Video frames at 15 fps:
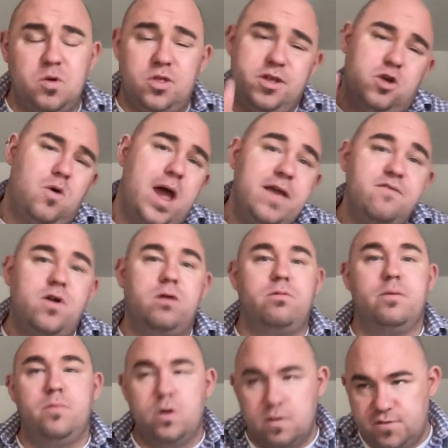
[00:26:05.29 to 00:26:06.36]
They're quite far
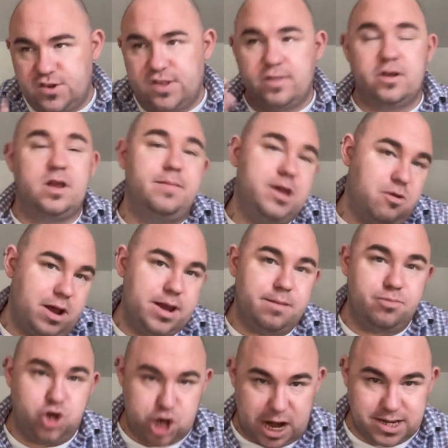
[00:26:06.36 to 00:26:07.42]
removed, so they're going to be quite
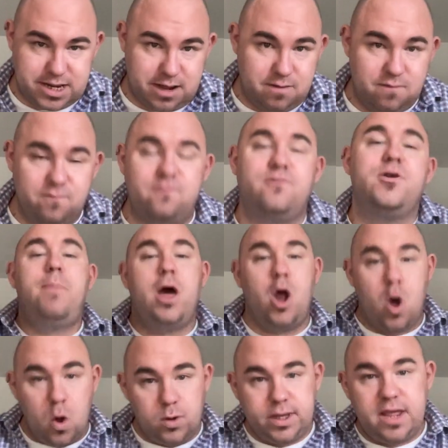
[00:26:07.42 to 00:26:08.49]
objective. But
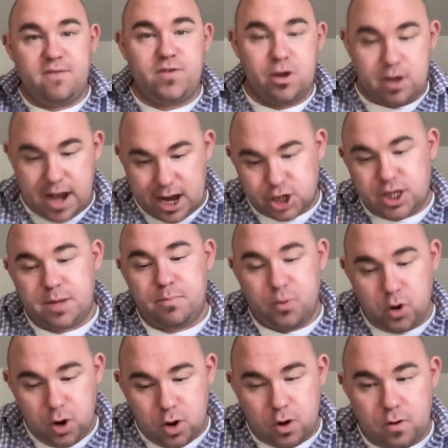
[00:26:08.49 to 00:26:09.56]
only if you can actually
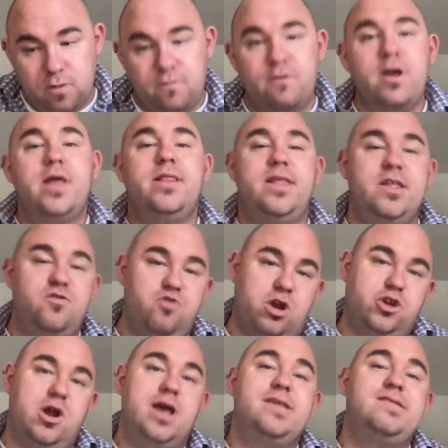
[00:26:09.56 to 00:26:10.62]
prove the
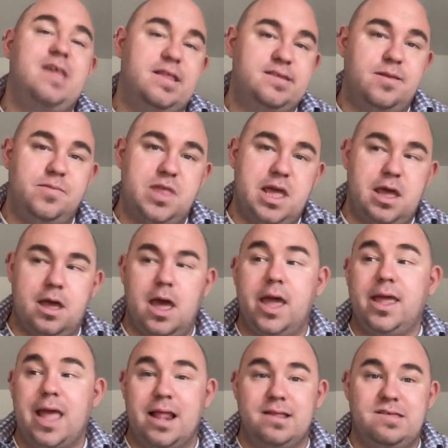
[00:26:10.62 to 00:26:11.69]
instructor has done something
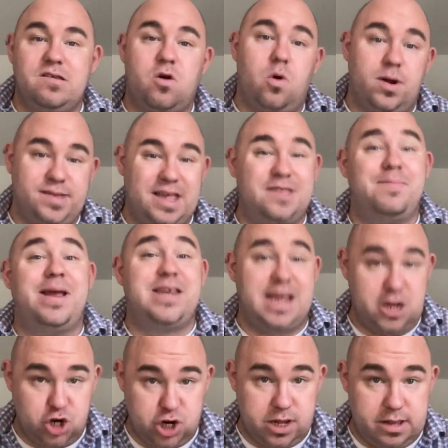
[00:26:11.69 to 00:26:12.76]
against course
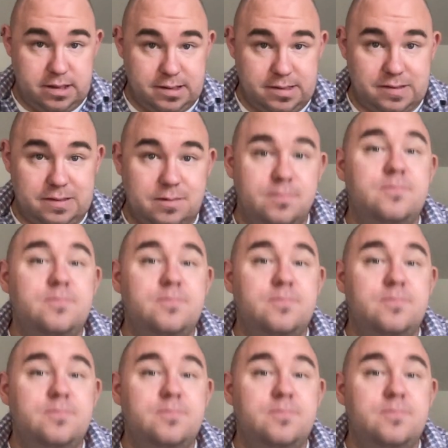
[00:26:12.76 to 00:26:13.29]
expectations.